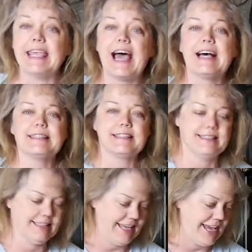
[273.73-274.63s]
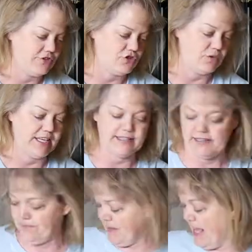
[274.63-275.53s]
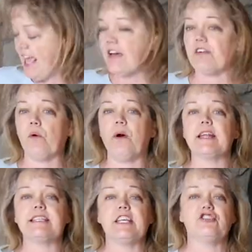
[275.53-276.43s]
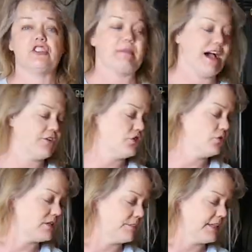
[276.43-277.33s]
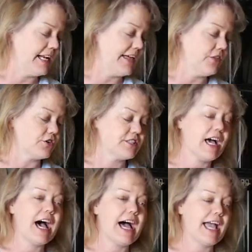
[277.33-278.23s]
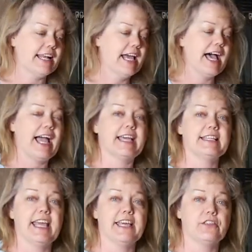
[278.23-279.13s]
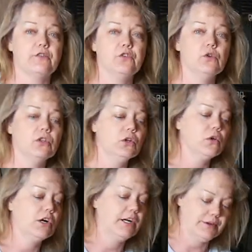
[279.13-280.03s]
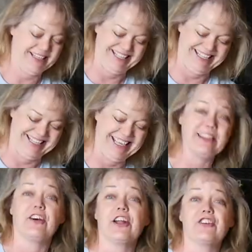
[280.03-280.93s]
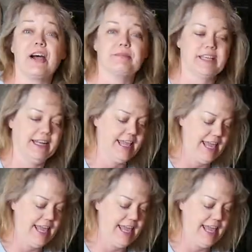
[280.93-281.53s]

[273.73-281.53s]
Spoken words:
Yes. And treat. If I want to teach them how to do something on their side, I can take the food lure. He thought I dropped it.